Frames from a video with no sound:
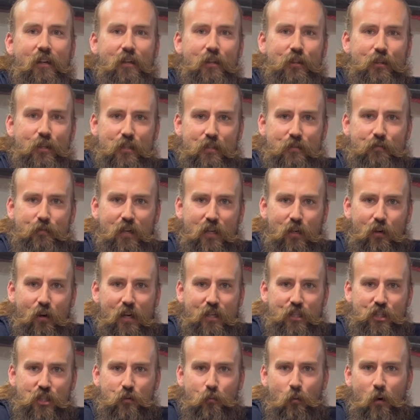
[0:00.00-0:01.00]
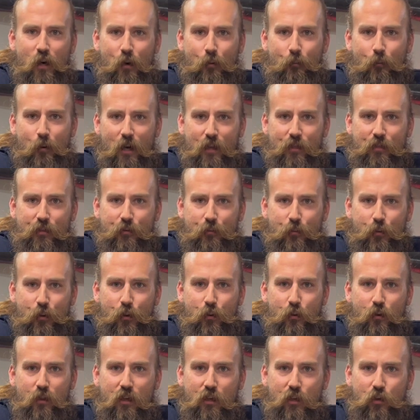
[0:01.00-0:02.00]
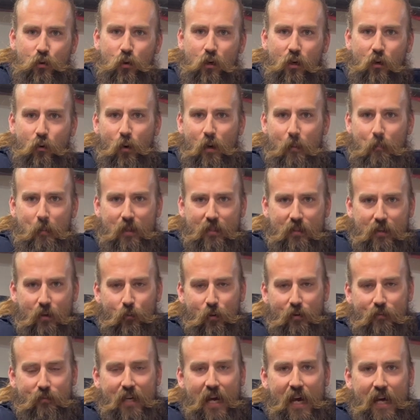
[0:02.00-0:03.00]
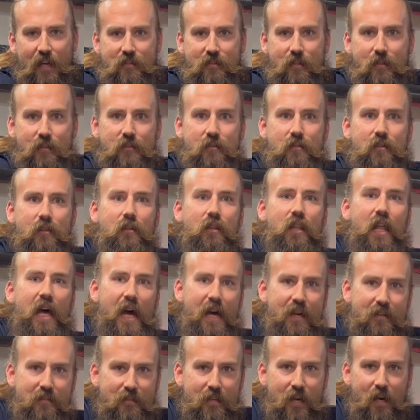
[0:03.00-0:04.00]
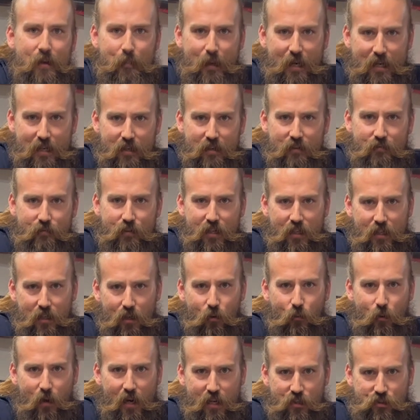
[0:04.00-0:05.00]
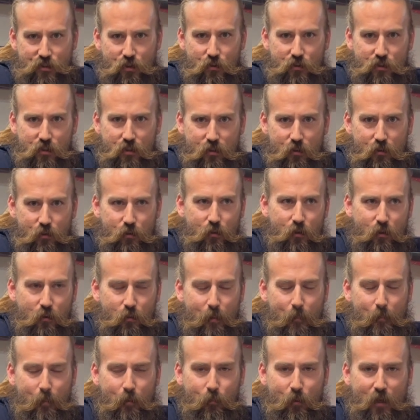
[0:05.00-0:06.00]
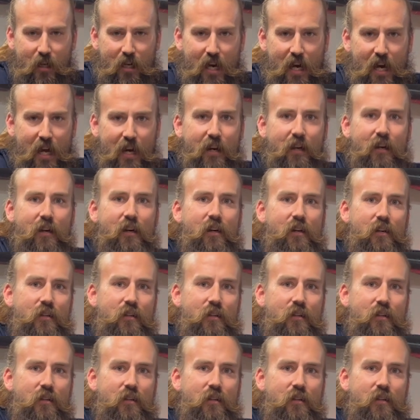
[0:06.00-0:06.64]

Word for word: This video I just want to run through the new equipment that we've got since the last time I did a video when I showed you the new equipment we got.